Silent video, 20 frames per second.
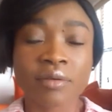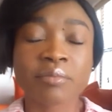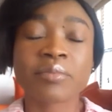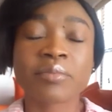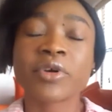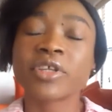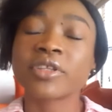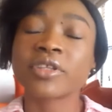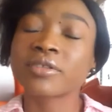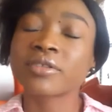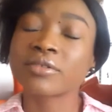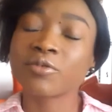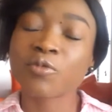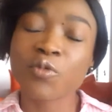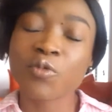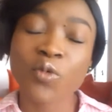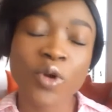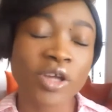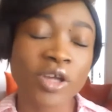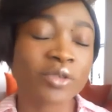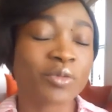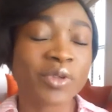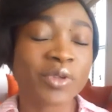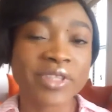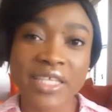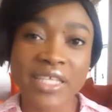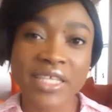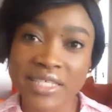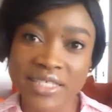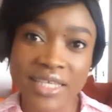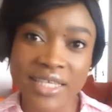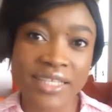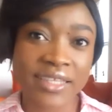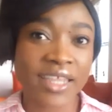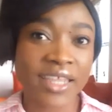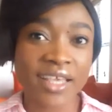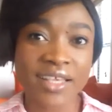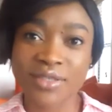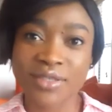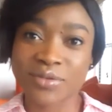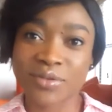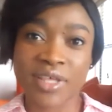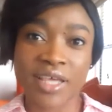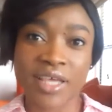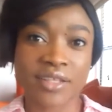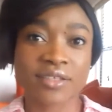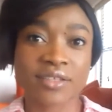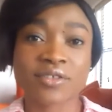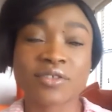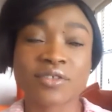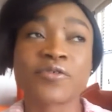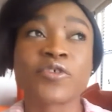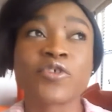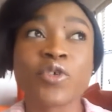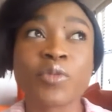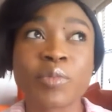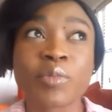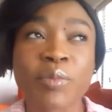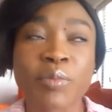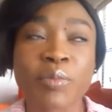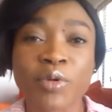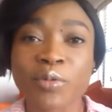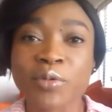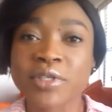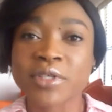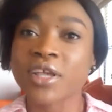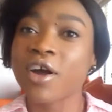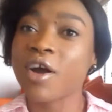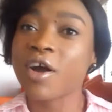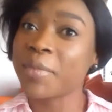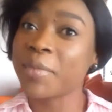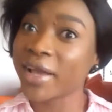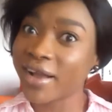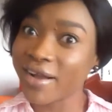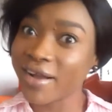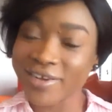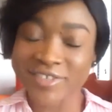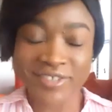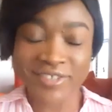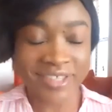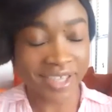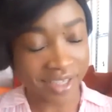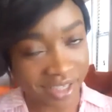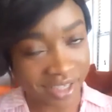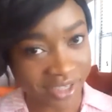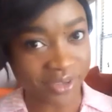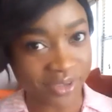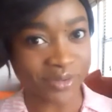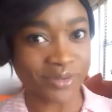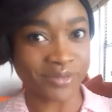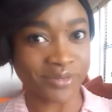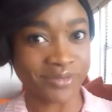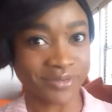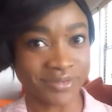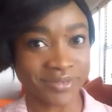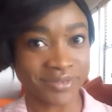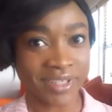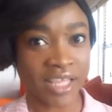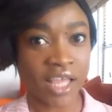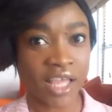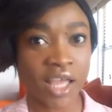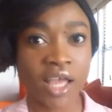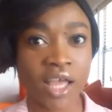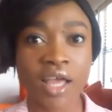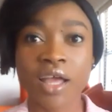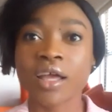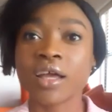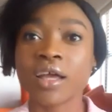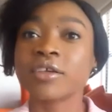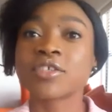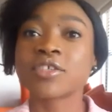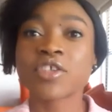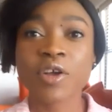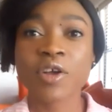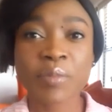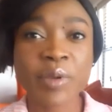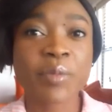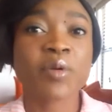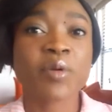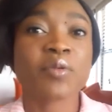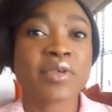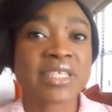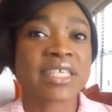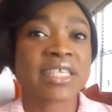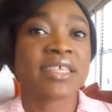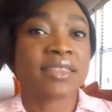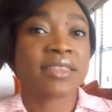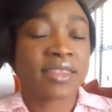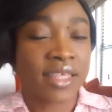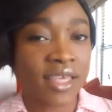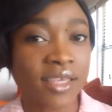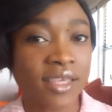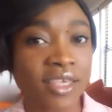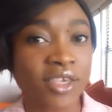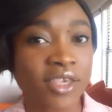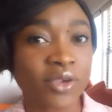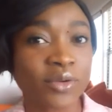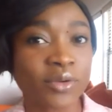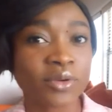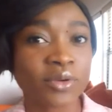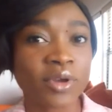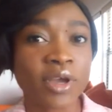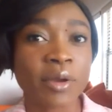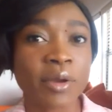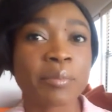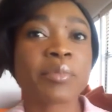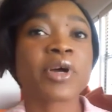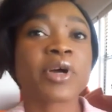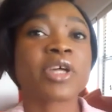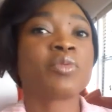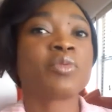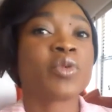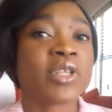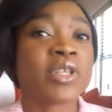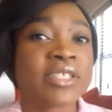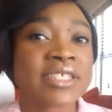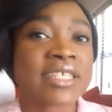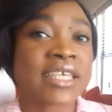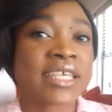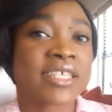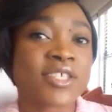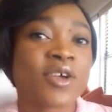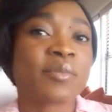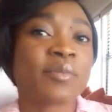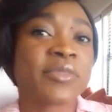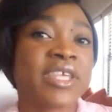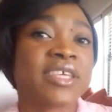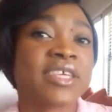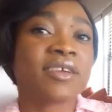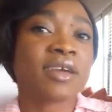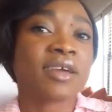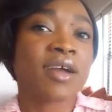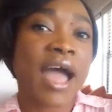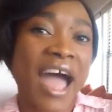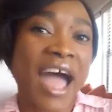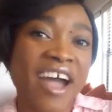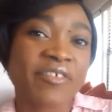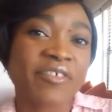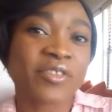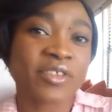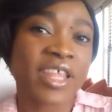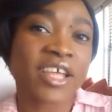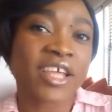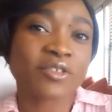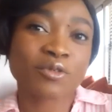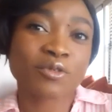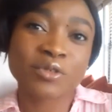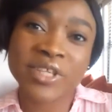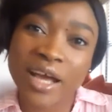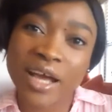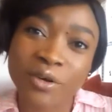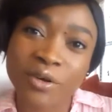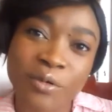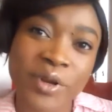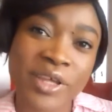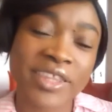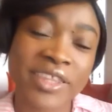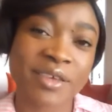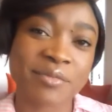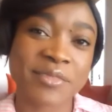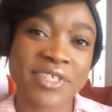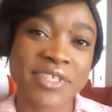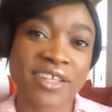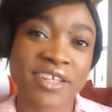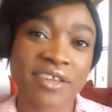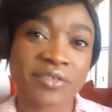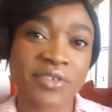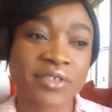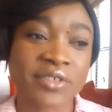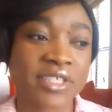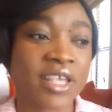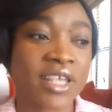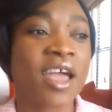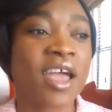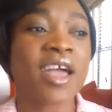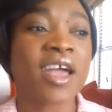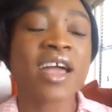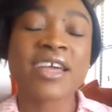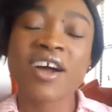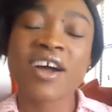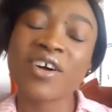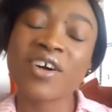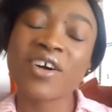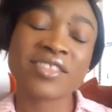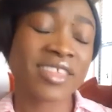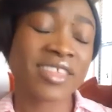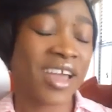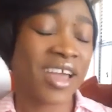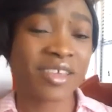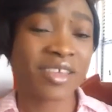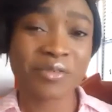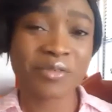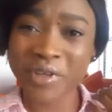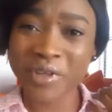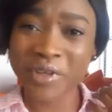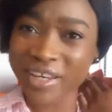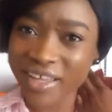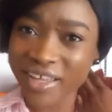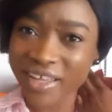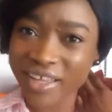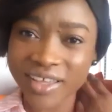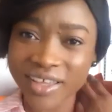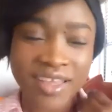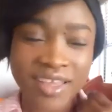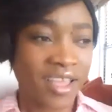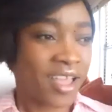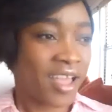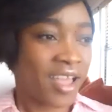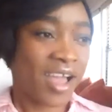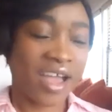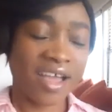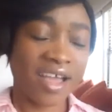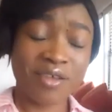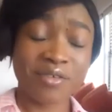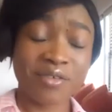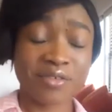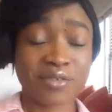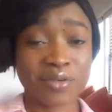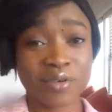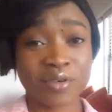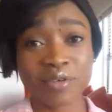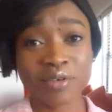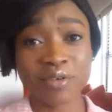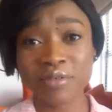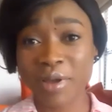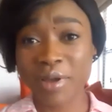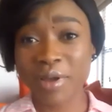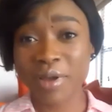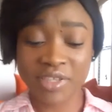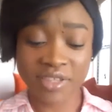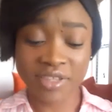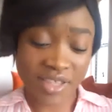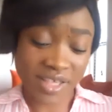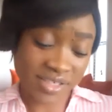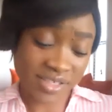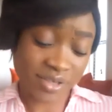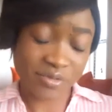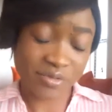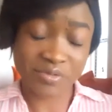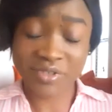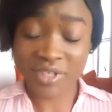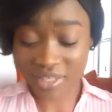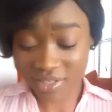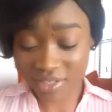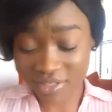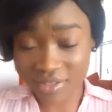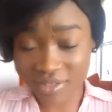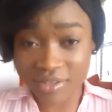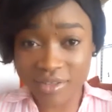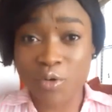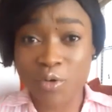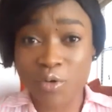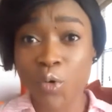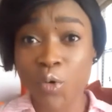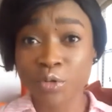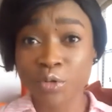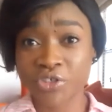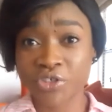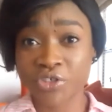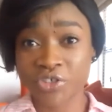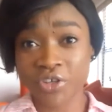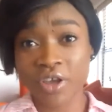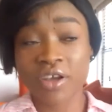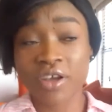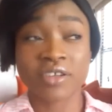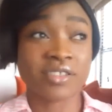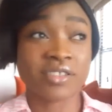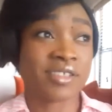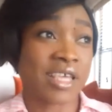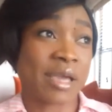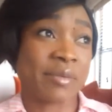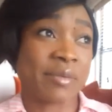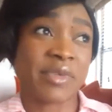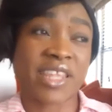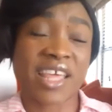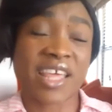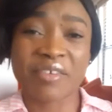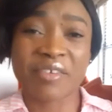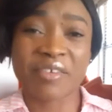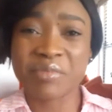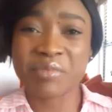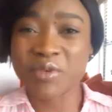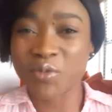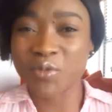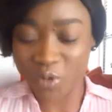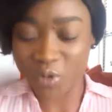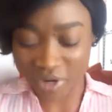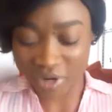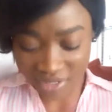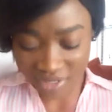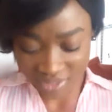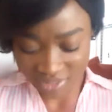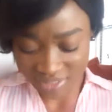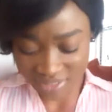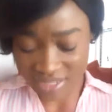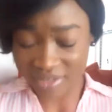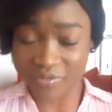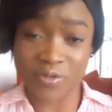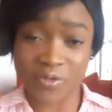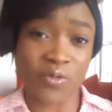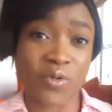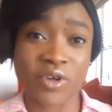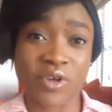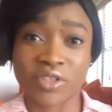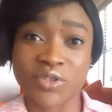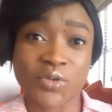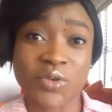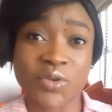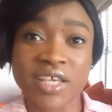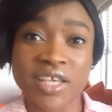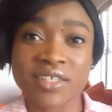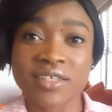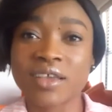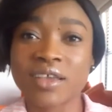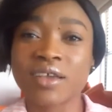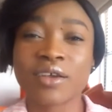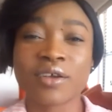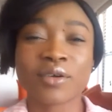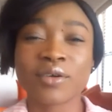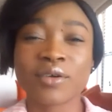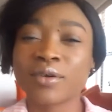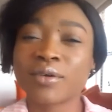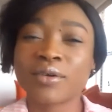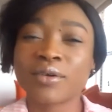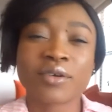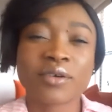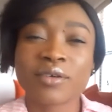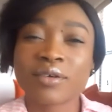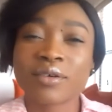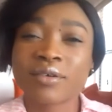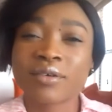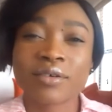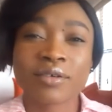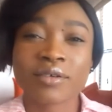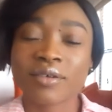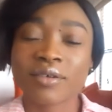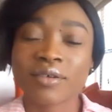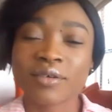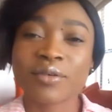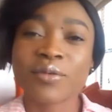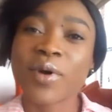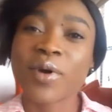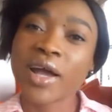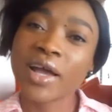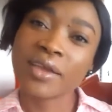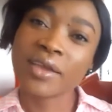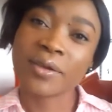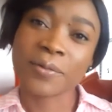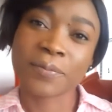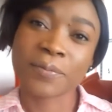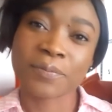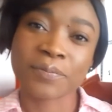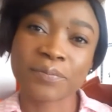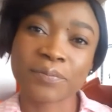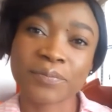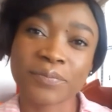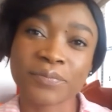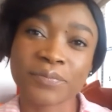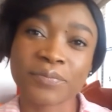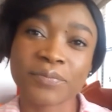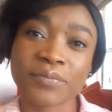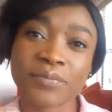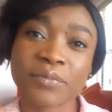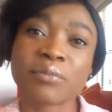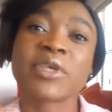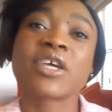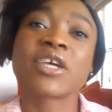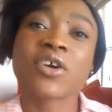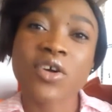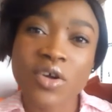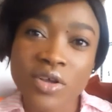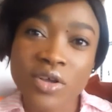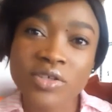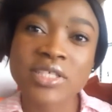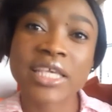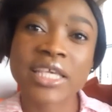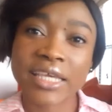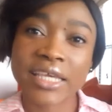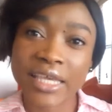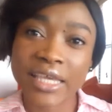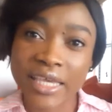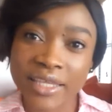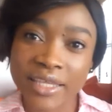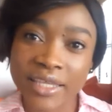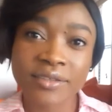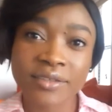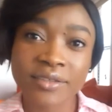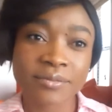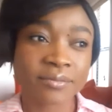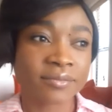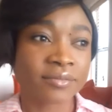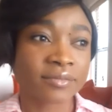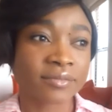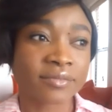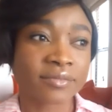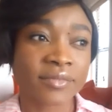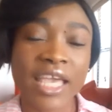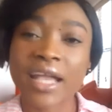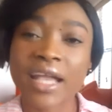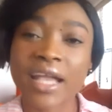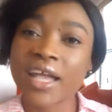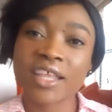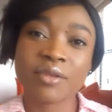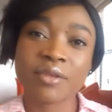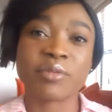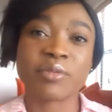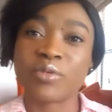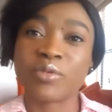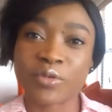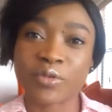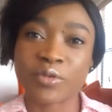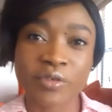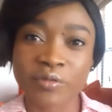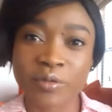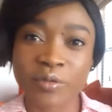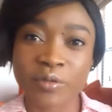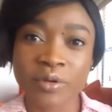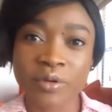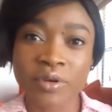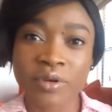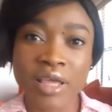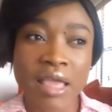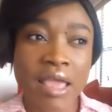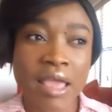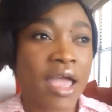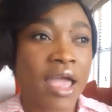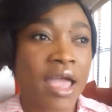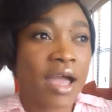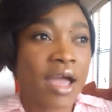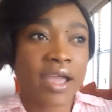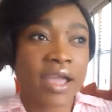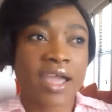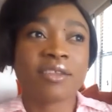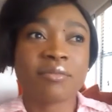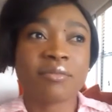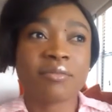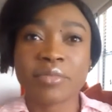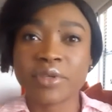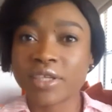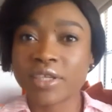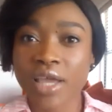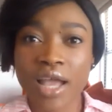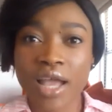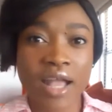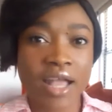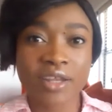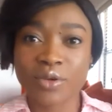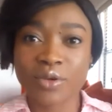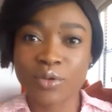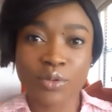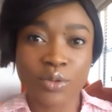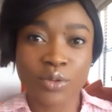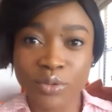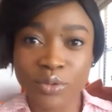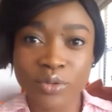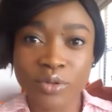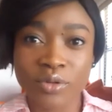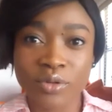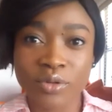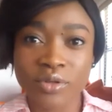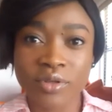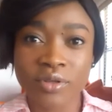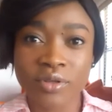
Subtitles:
But what would they say next to that? Few people will say, oh my gosh, thank you. Some people will say thank you, but will say something after that to downgrade themselves. They say, I don't know. I mean, this is an old shirt. I mean, I've been wearing this like for what, 2 years? Why? Because again, I can't be beautiful. I can't look good.